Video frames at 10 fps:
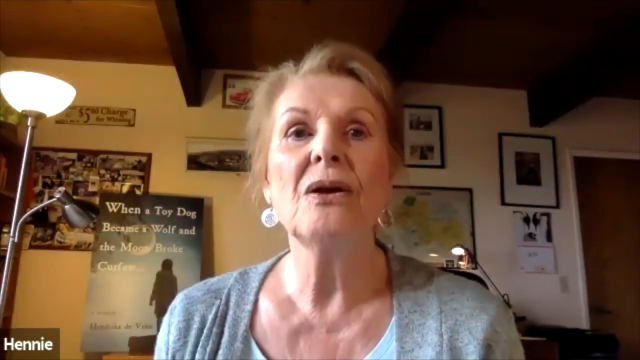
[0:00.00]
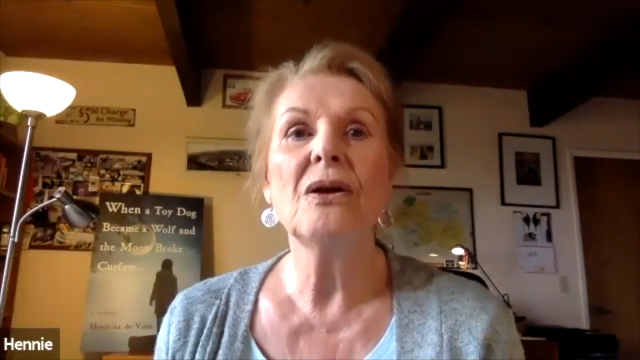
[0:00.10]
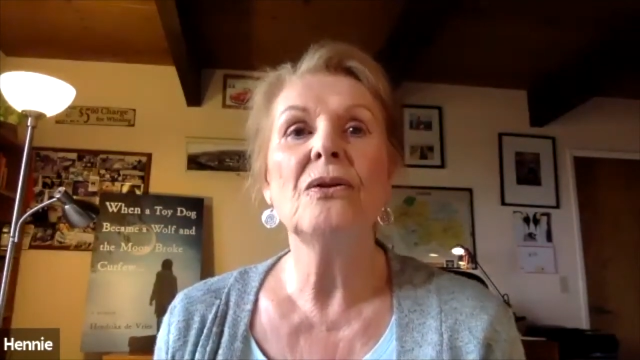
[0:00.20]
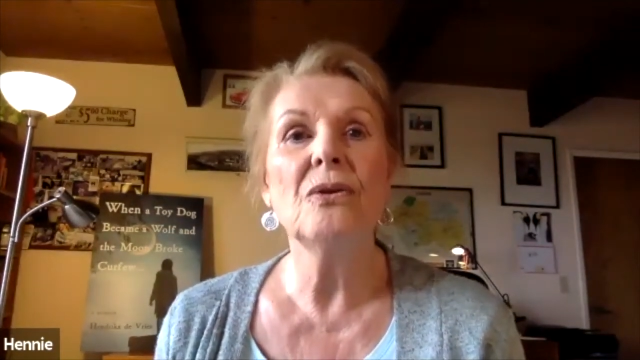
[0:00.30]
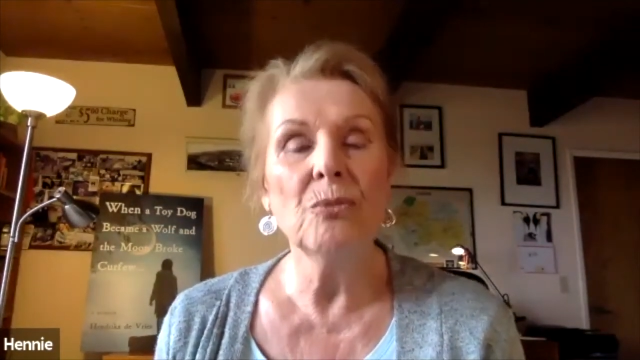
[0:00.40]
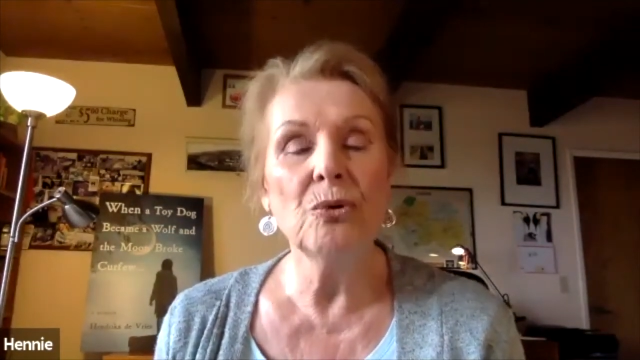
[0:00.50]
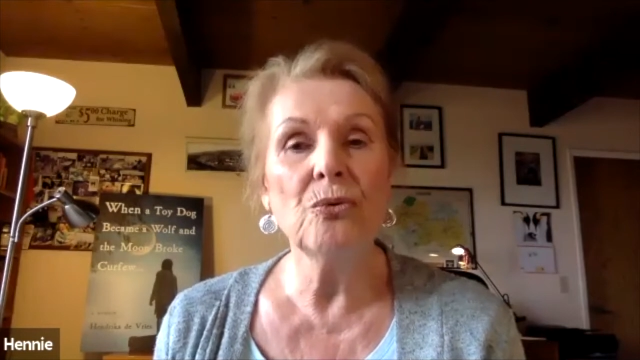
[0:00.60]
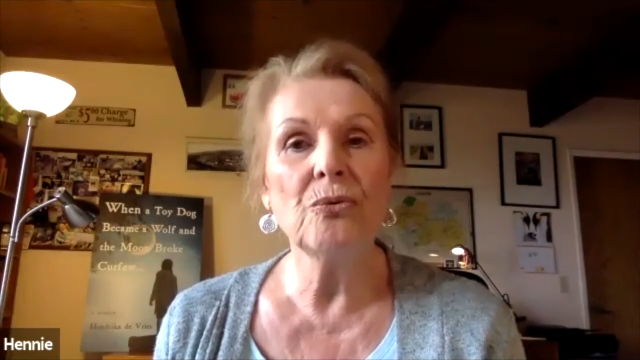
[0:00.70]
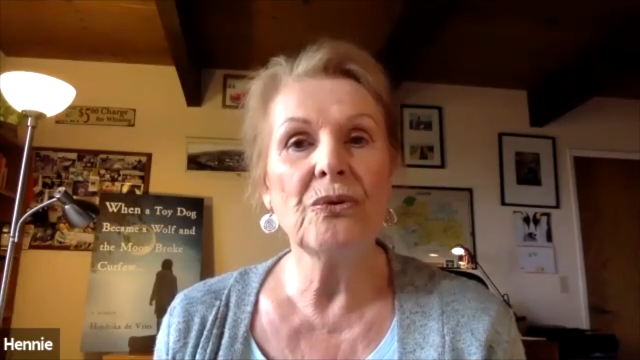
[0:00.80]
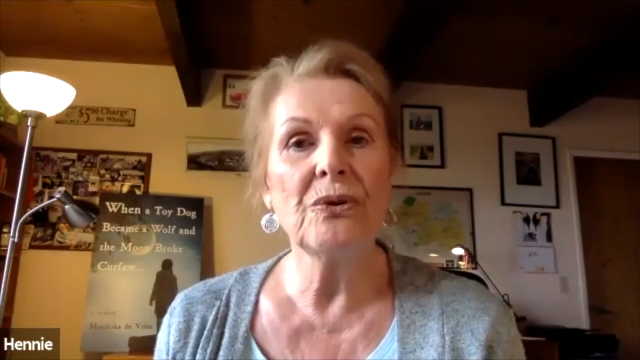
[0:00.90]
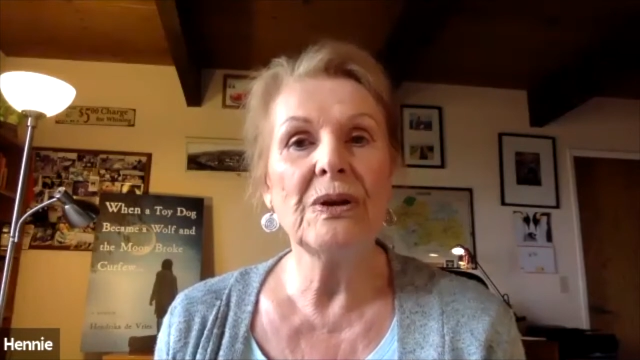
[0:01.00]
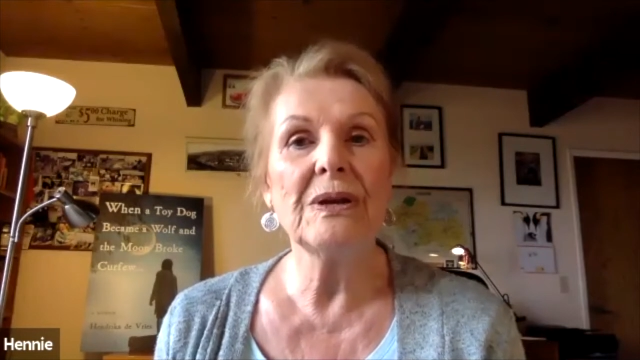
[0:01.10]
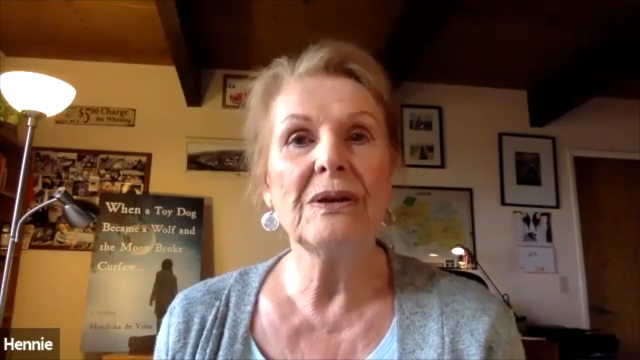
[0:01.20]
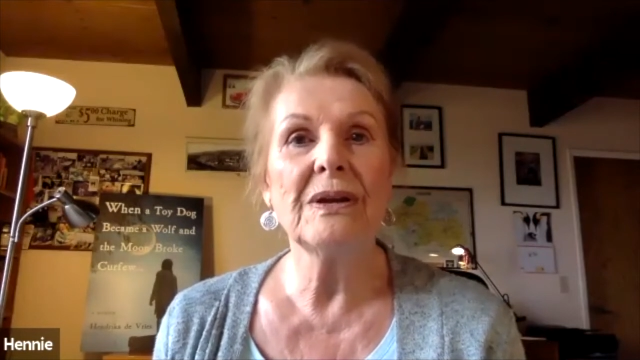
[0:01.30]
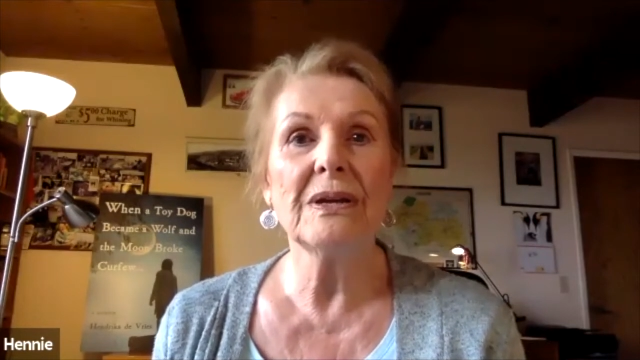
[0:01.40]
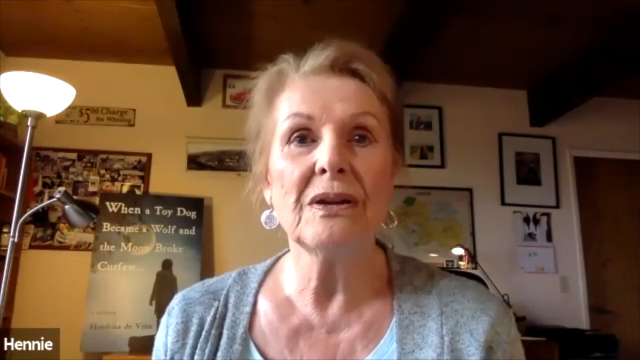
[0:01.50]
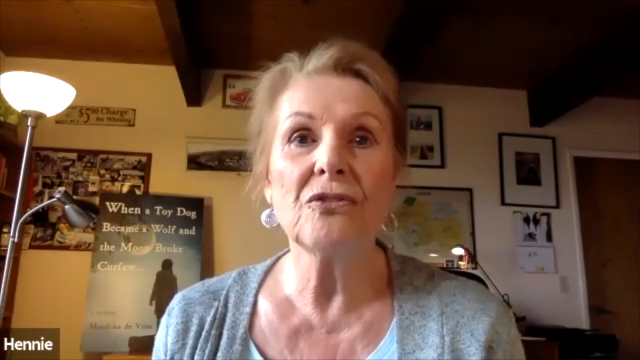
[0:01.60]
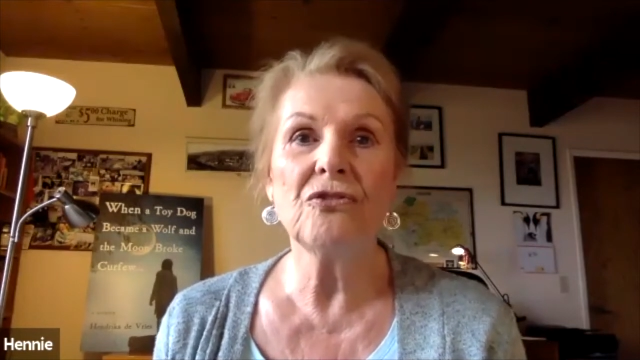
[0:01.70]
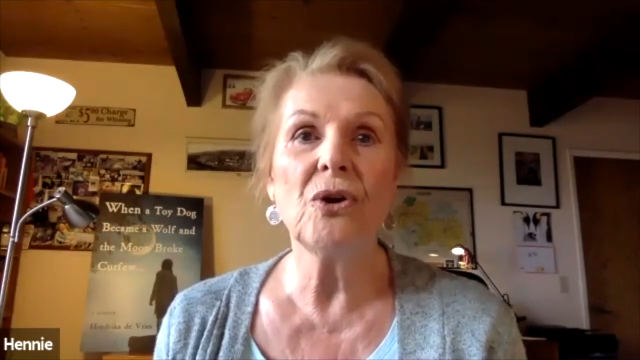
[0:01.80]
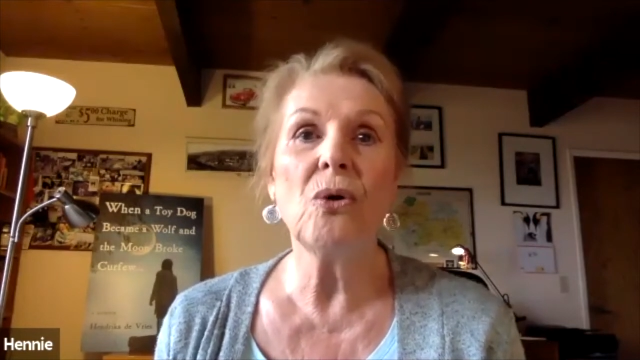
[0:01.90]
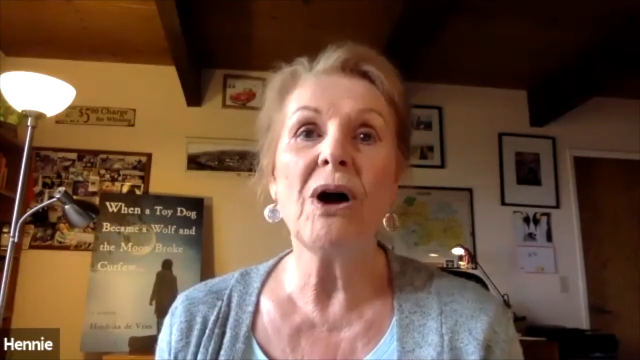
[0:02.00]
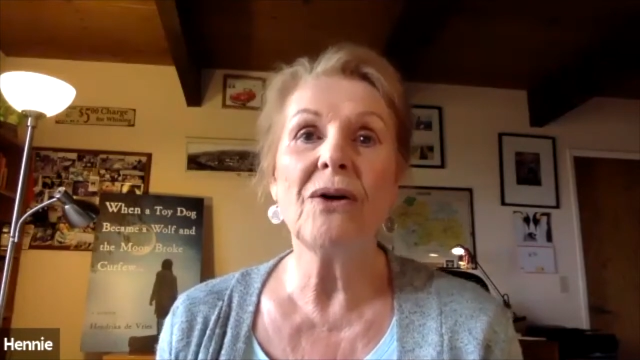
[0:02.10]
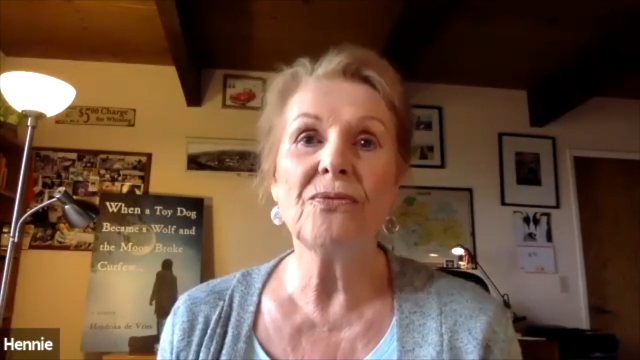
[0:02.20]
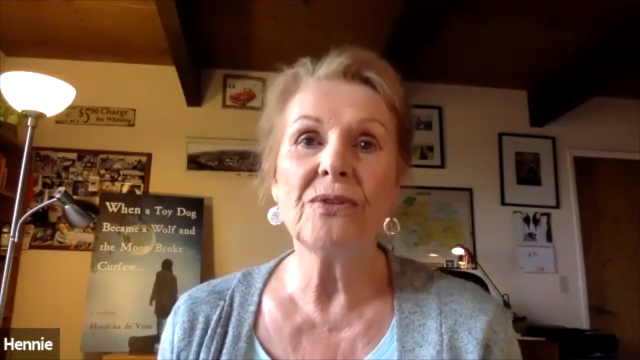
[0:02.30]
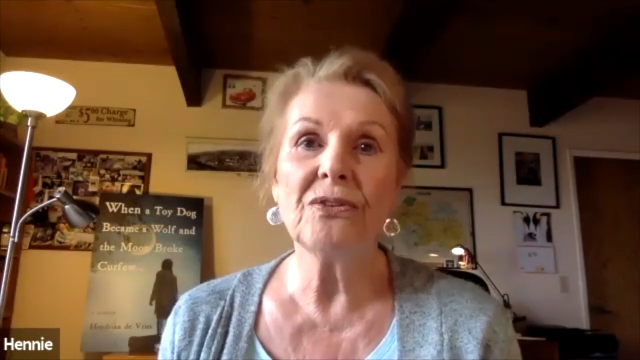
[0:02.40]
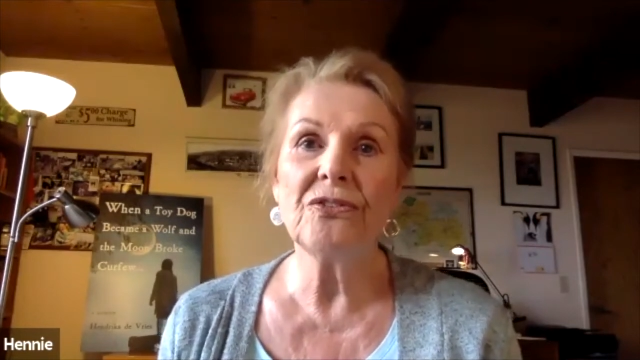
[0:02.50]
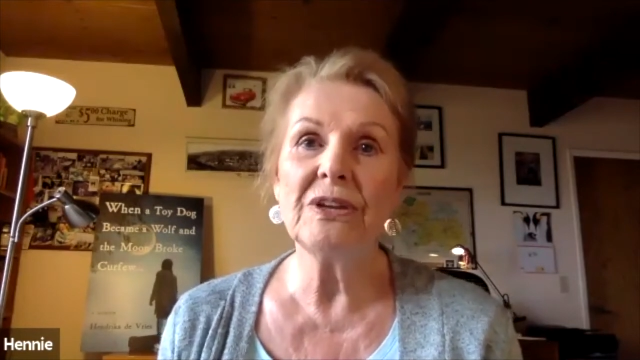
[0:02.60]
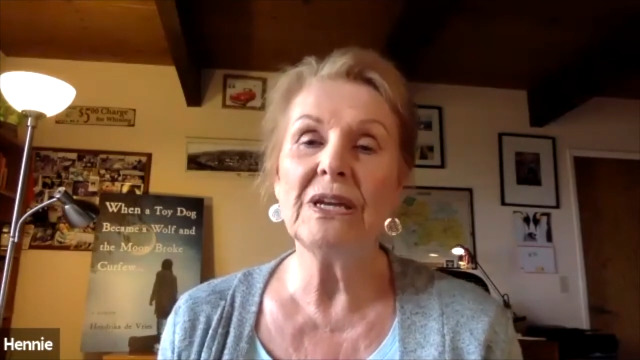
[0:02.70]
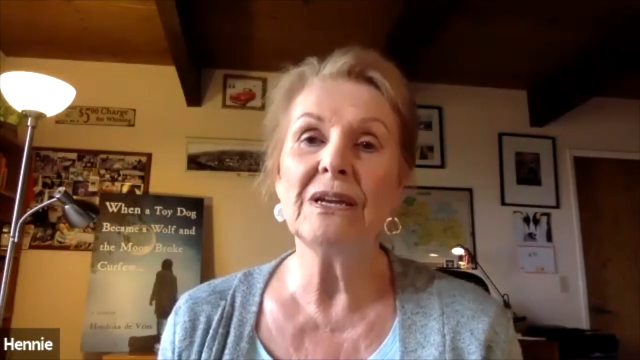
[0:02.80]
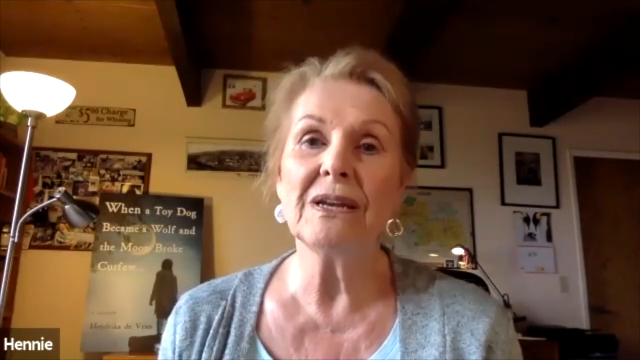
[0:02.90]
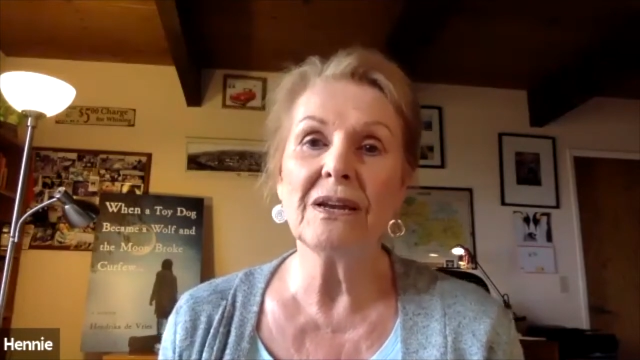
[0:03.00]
The moon, that is so often seen